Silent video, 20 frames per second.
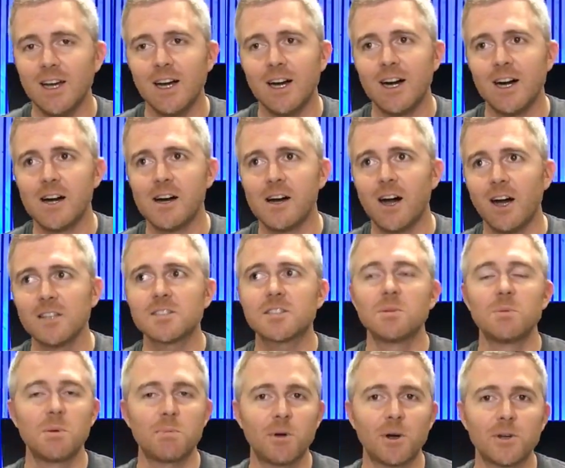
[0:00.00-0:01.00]
uh I'll still
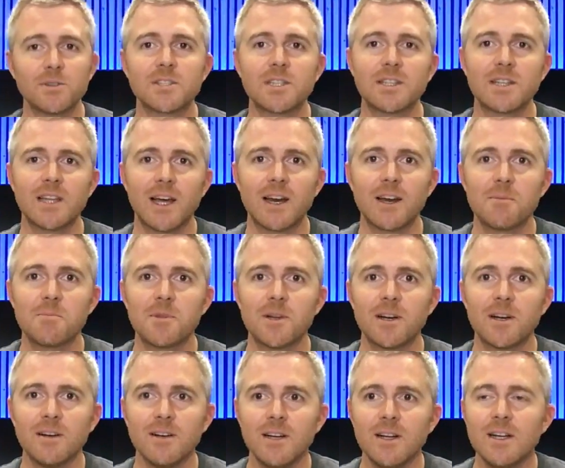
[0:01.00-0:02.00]
be posting that up
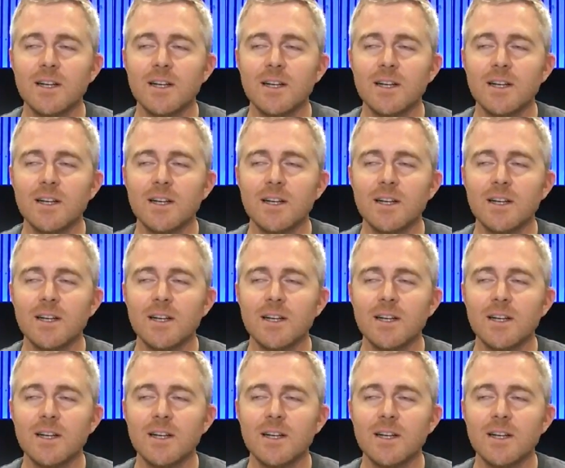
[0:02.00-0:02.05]
there.